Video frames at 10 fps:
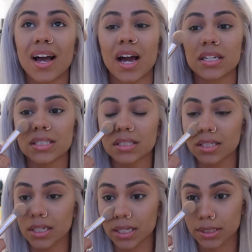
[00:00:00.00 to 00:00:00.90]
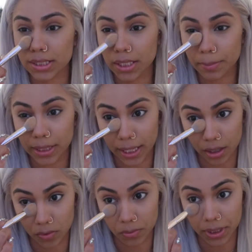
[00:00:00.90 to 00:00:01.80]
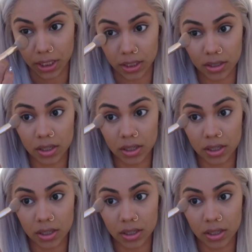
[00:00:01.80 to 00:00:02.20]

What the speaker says: honestly it took me like a week